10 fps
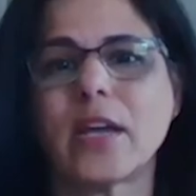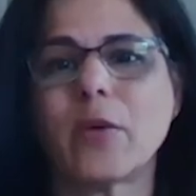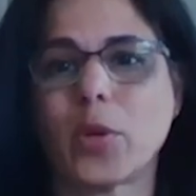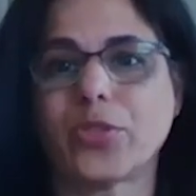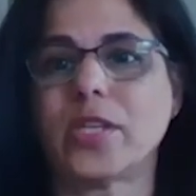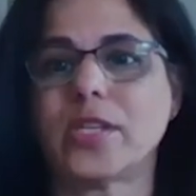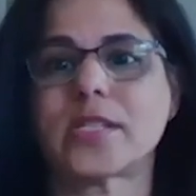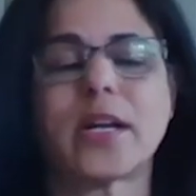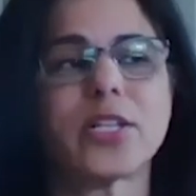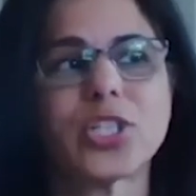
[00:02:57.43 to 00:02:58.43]
what they
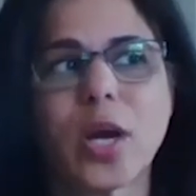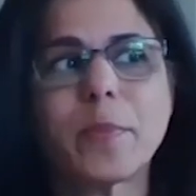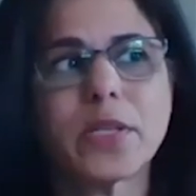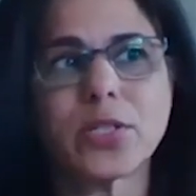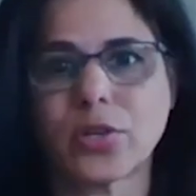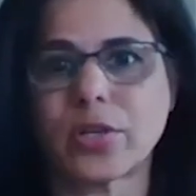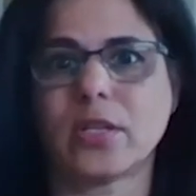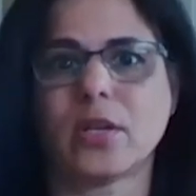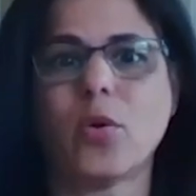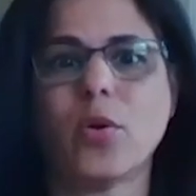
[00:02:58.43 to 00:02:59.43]
started shopping
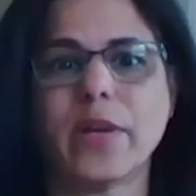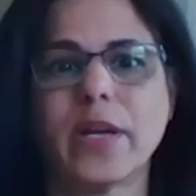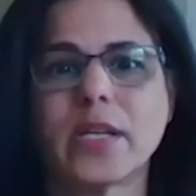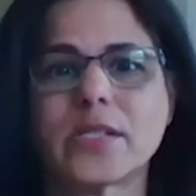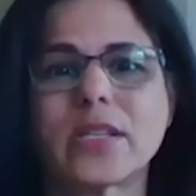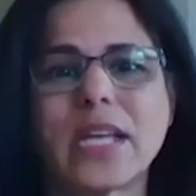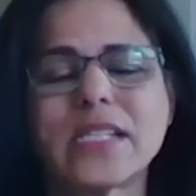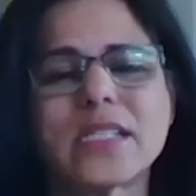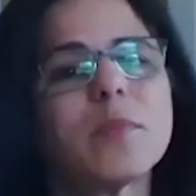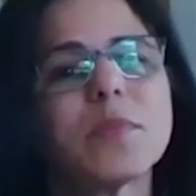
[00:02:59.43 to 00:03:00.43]
during the COVID. So
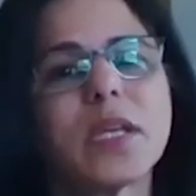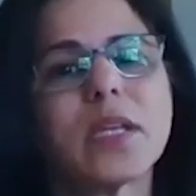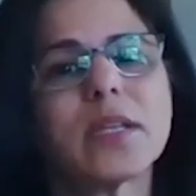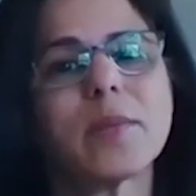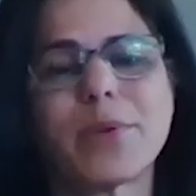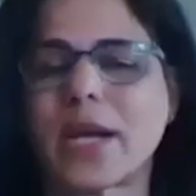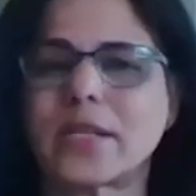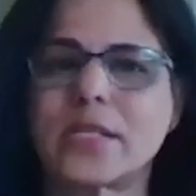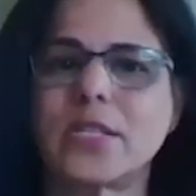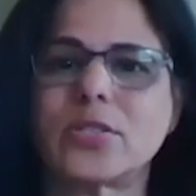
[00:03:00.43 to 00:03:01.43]
that's something that
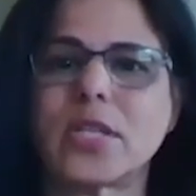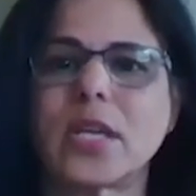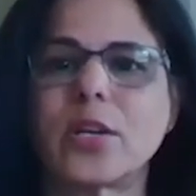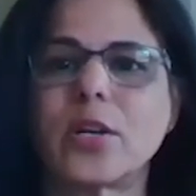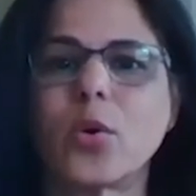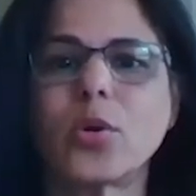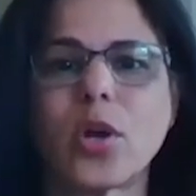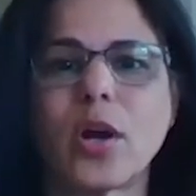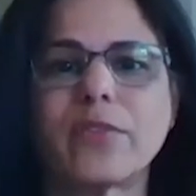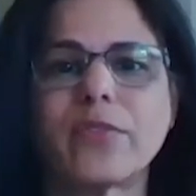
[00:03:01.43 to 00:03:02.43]
brands need to take a note of